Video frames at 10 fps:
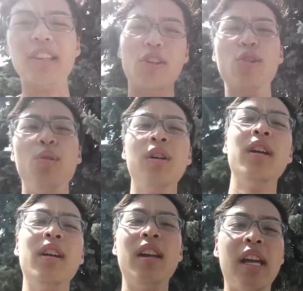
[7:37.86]
thing to do
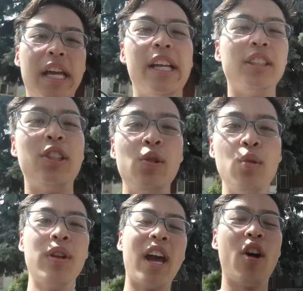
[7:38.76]
is
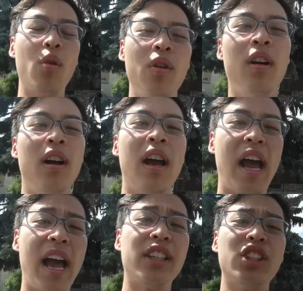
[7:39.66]
to now
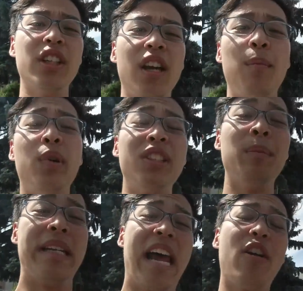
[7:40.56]
actually put
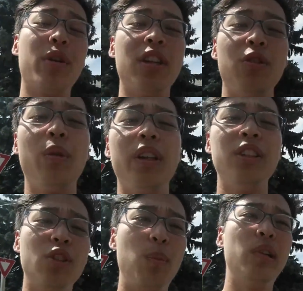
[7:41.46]
some doubt into it.
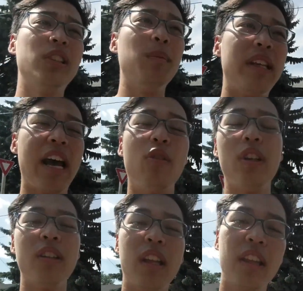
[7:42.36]
So put some
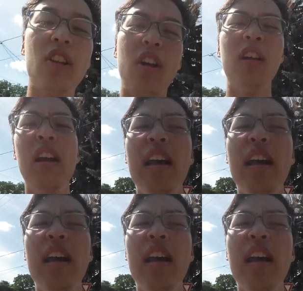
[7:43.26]
doubt into that thought.